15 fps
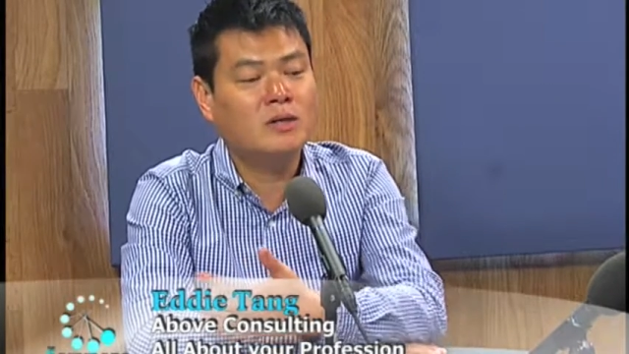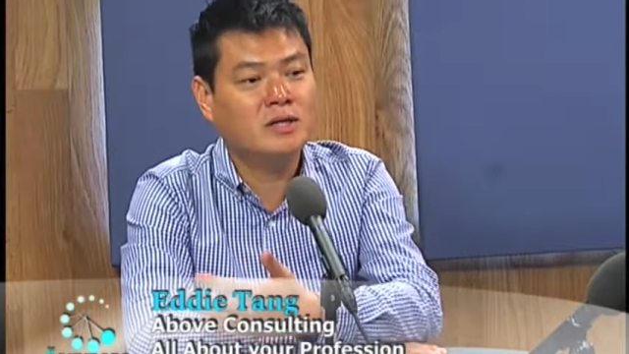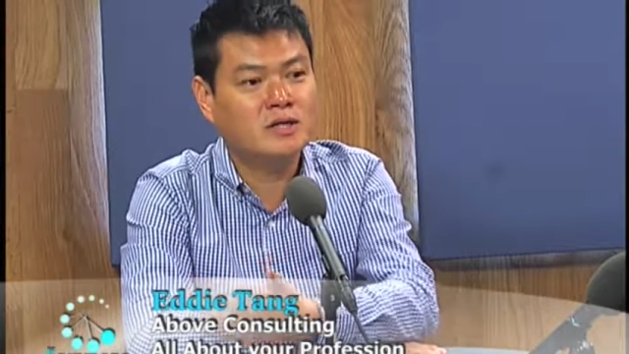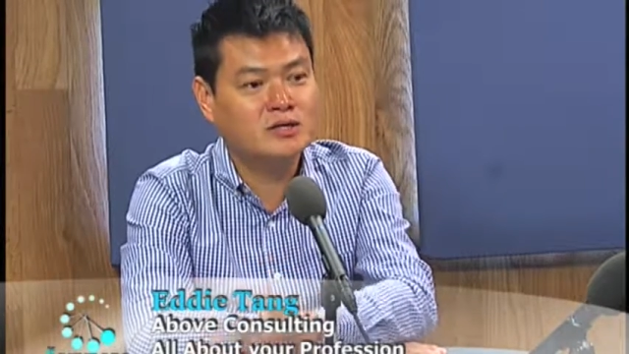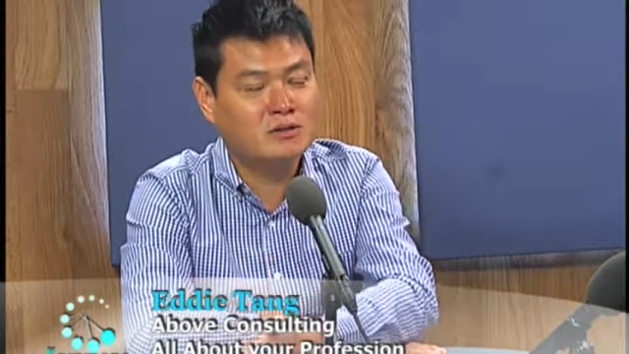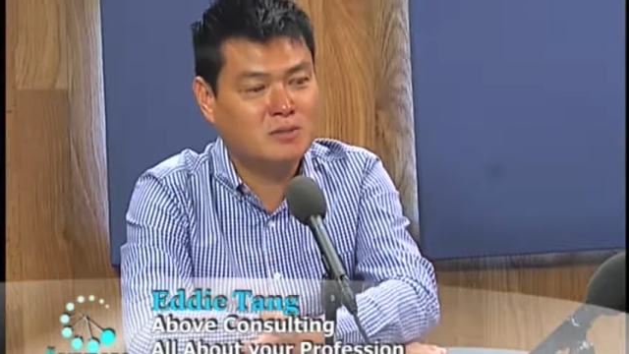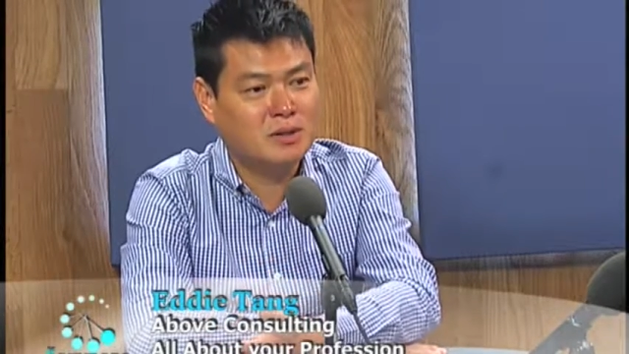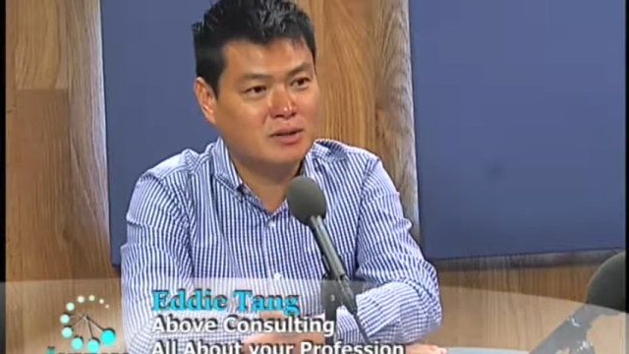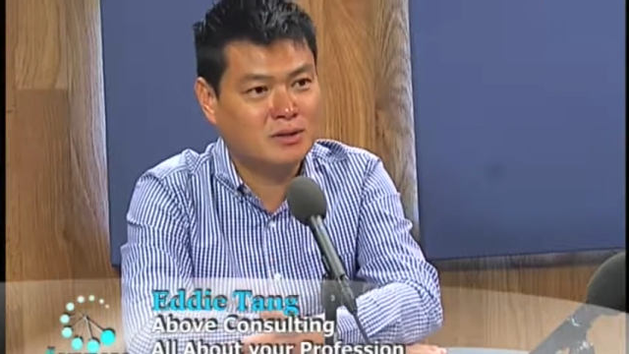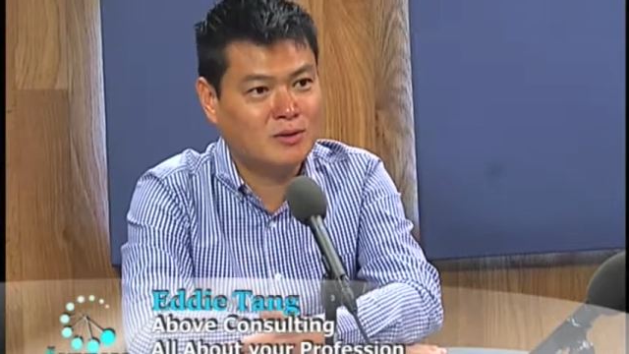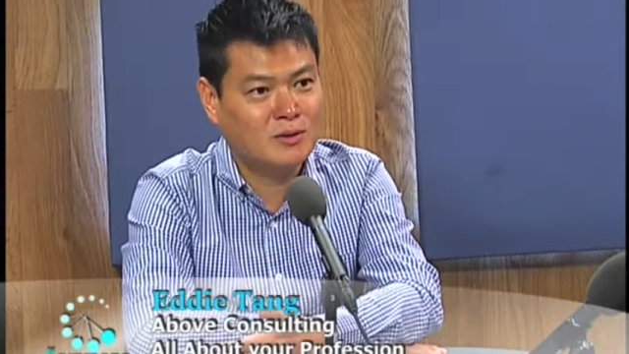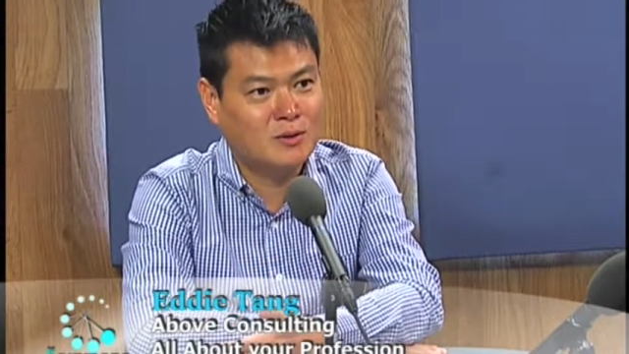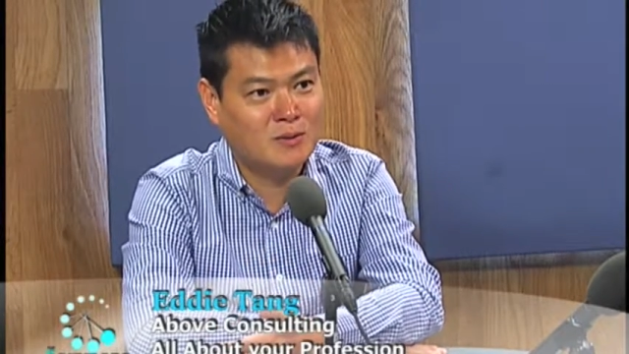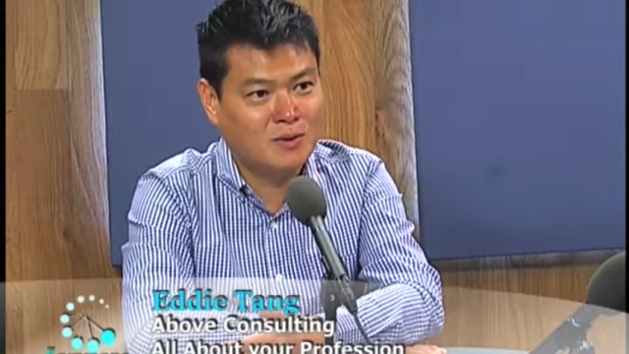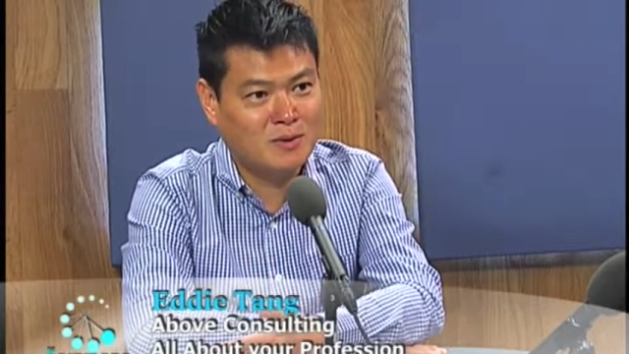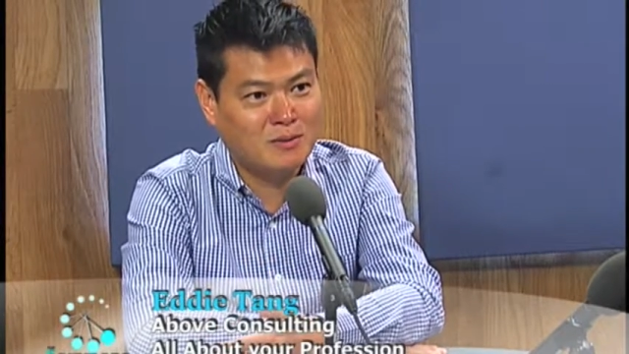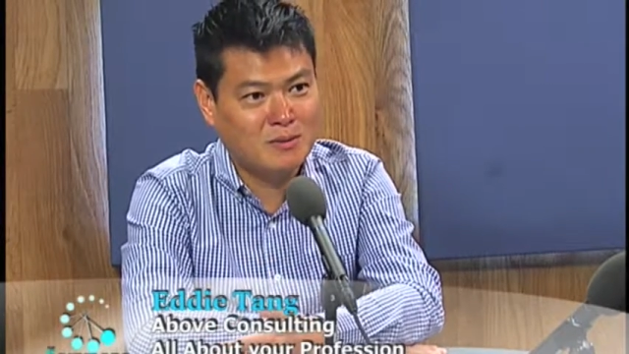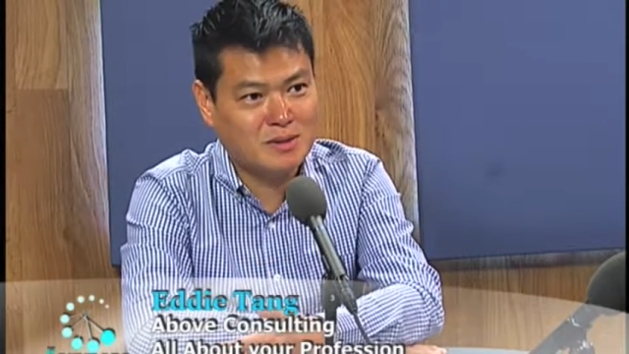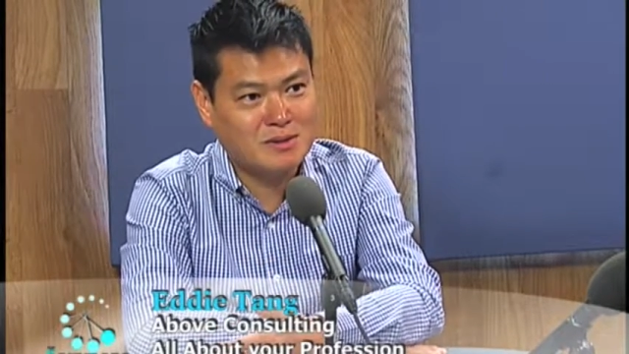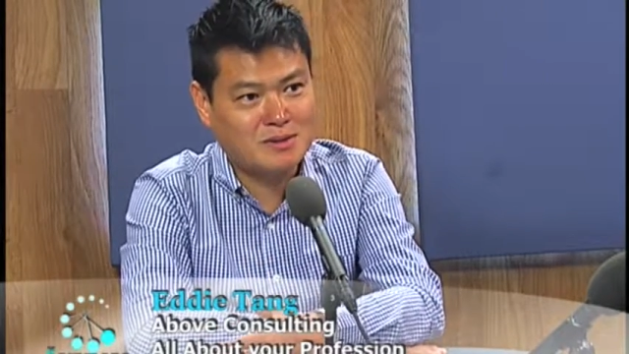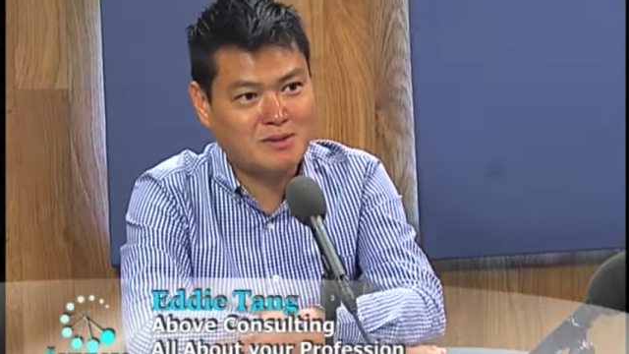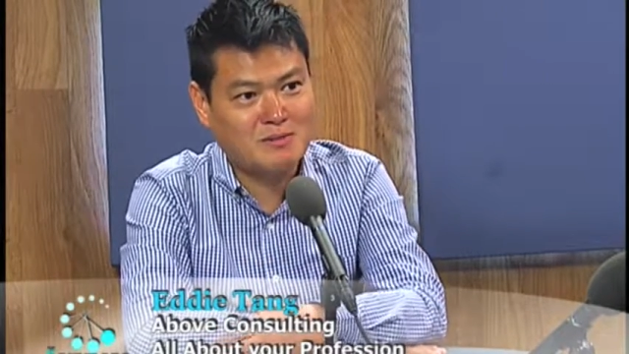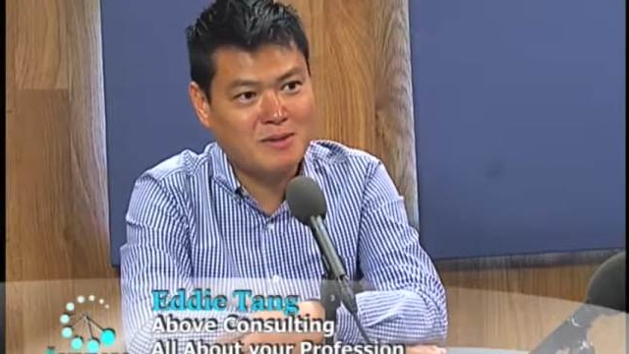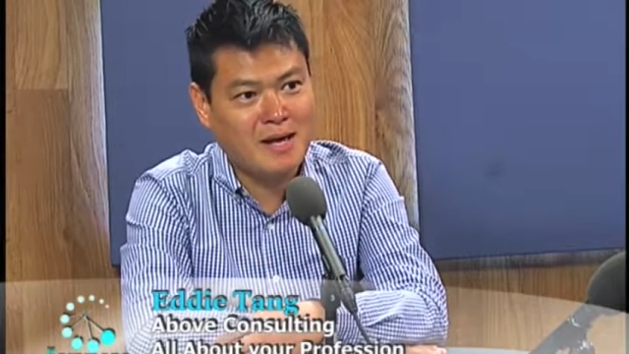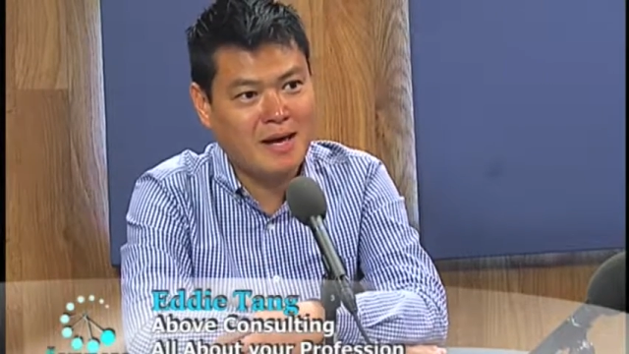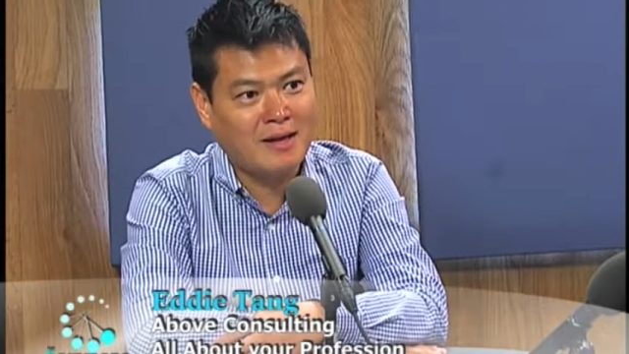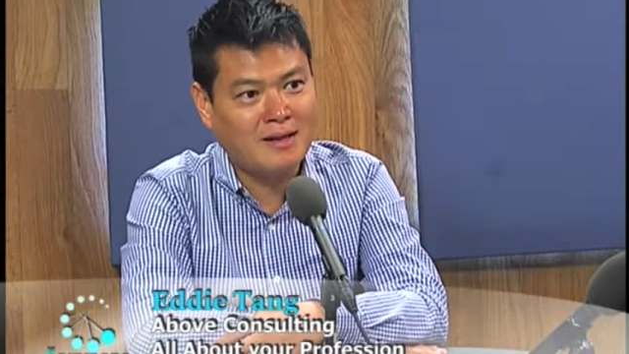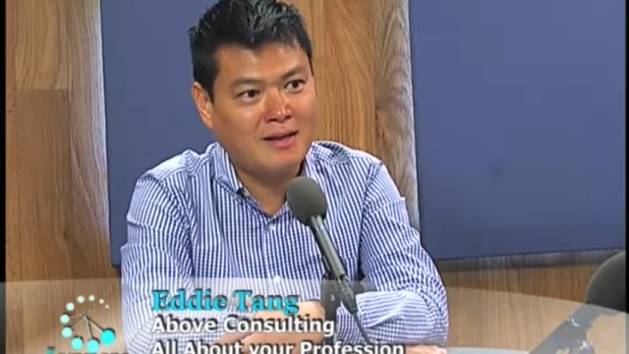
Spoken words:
needs to be included in a business plan.